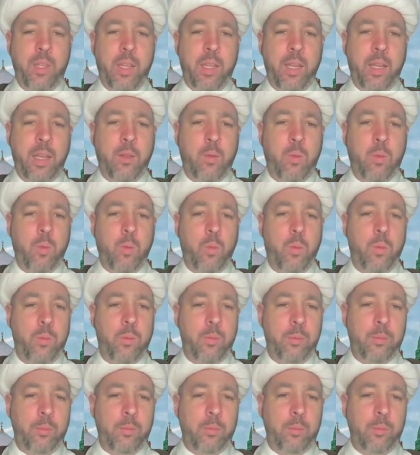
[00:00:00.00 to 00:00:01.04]
And
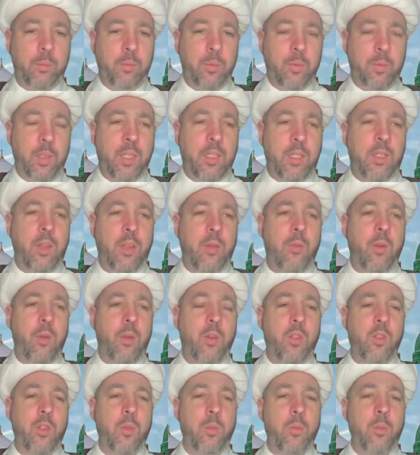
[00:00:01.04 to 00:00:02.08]
this can
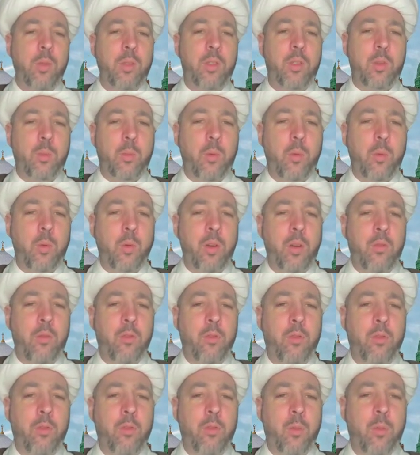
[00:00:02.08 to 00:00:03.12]
also be
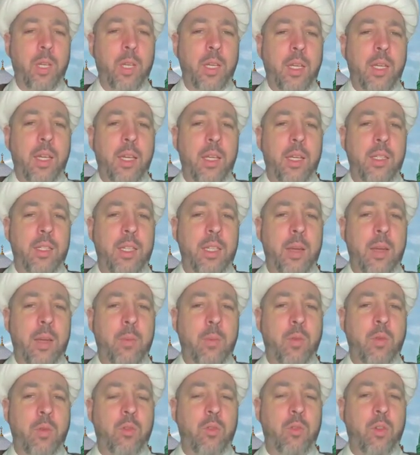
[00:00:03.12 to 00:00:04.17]
supported from
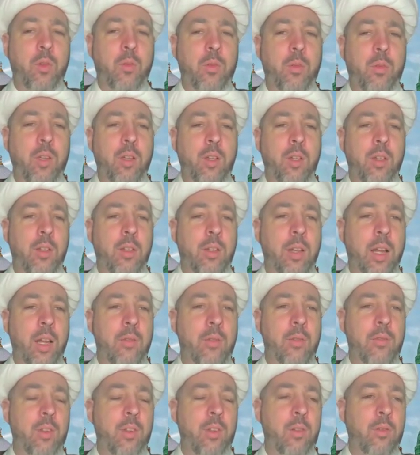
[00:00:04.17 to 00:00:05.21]
examples from the
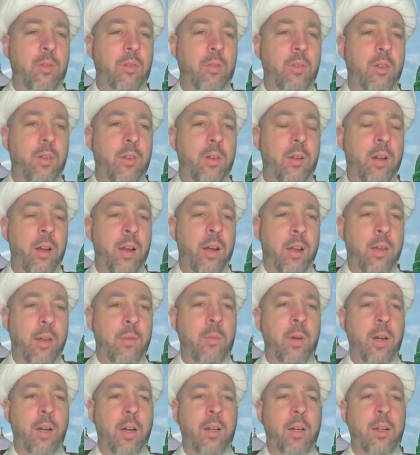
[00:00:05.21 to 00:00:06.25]
lives of
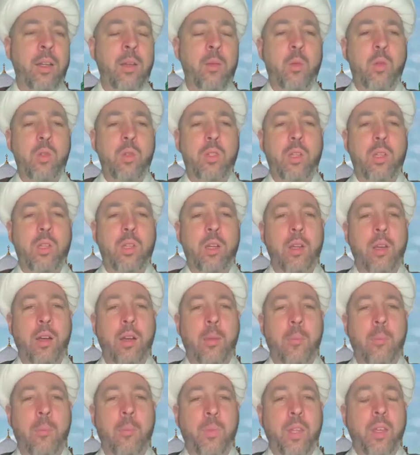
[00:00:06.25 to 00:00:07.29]
Imma alayhi
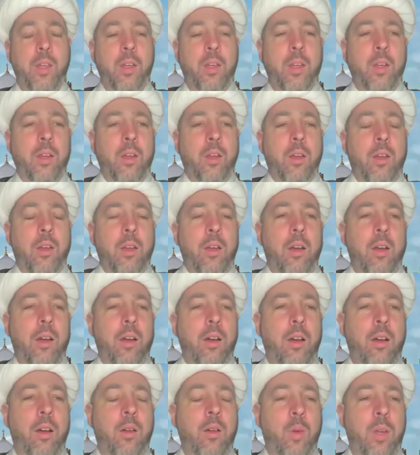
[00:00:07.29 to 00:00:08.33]
salam.
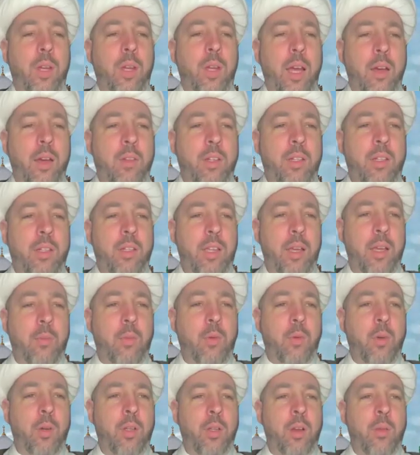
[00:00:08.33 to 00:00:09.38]
We have
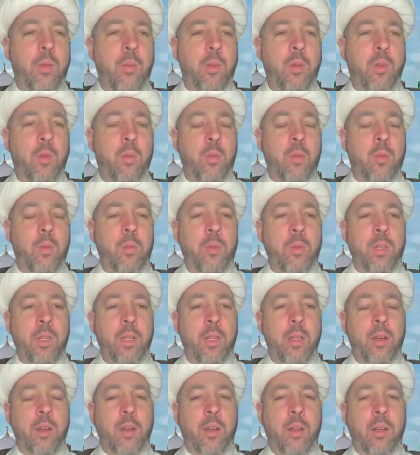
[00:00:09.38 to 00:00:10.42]
example in Amir
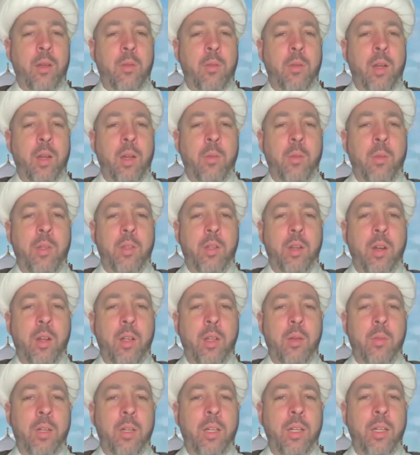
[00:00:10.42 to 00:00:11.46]
al-Mu'mineen Ali ibn Abi
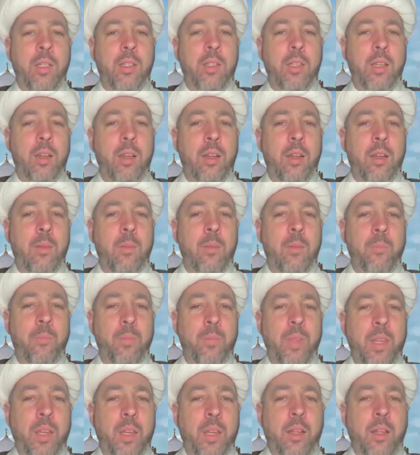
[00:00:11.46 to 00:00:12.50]
Talib alayhi salam,
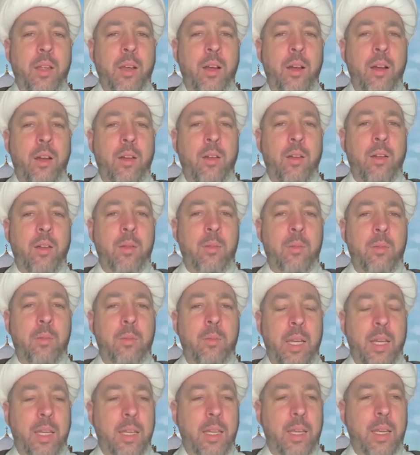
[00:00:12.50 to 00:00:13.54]

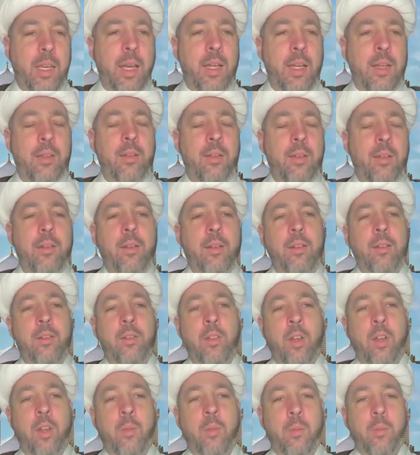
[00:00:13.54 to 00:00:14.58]
that he had
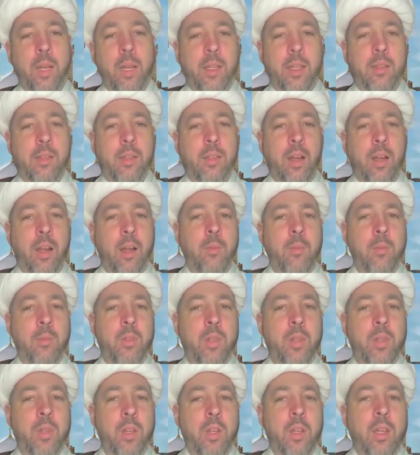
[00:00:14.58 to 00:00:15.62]
done many
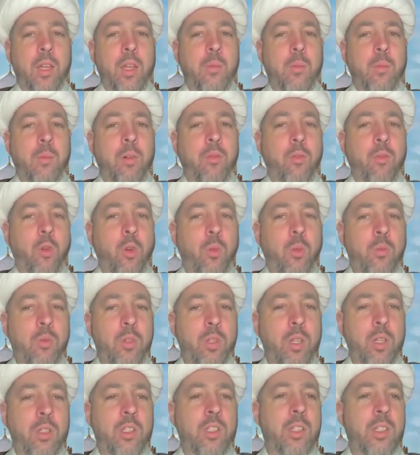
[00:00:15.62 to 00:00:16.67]
times. He performed
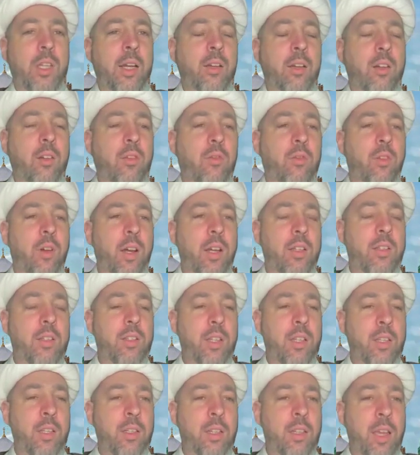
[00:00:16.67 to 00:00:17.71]
such
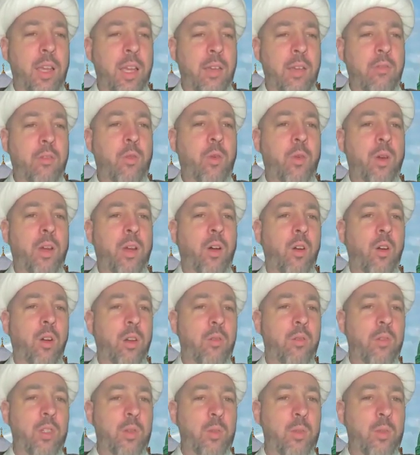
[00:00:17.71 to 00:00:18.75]
sacrifice and gave away
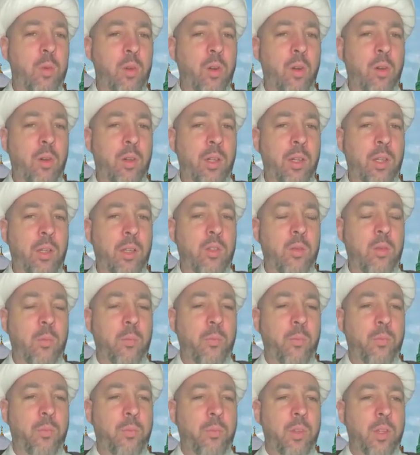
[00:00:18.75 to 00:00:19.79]
all of his belongings.
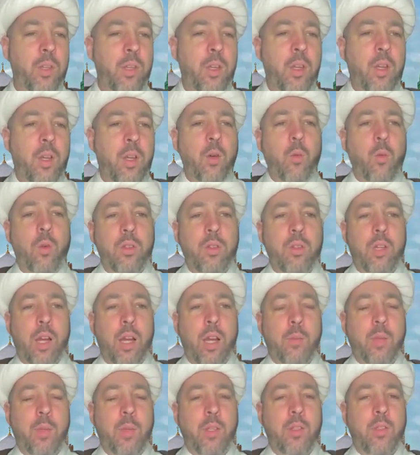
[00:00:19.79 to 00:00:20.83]
One
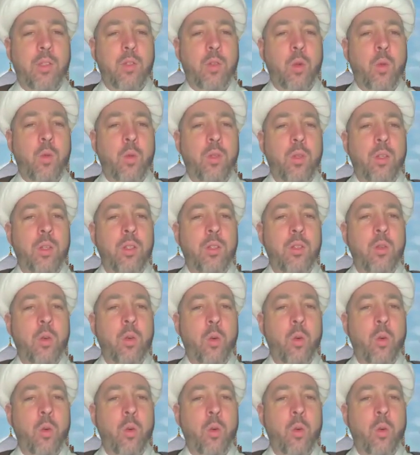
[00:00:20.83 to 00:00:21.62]
time he sold his